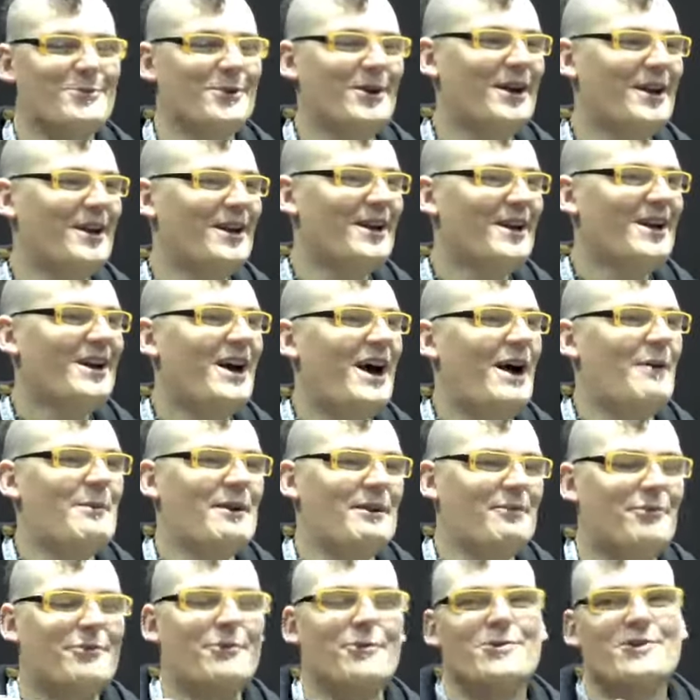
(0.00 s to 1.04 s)
but I
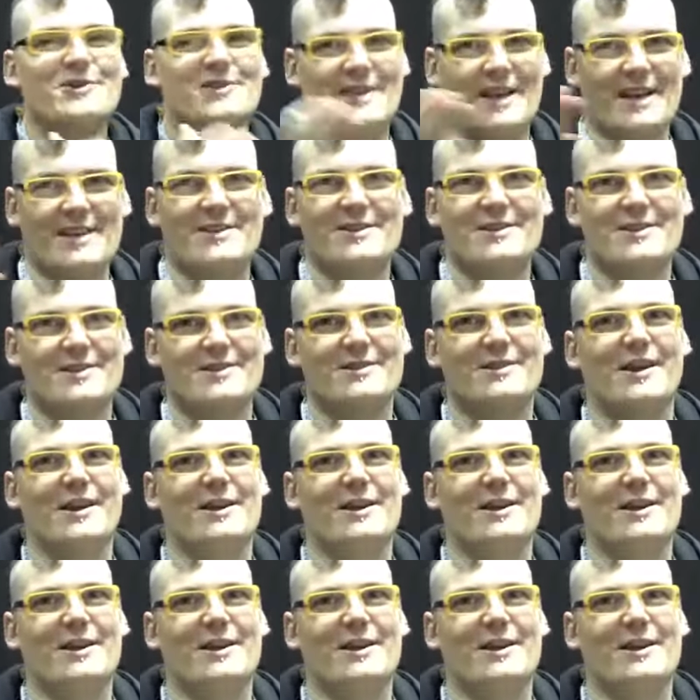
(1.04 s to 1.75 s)
mean, for Sense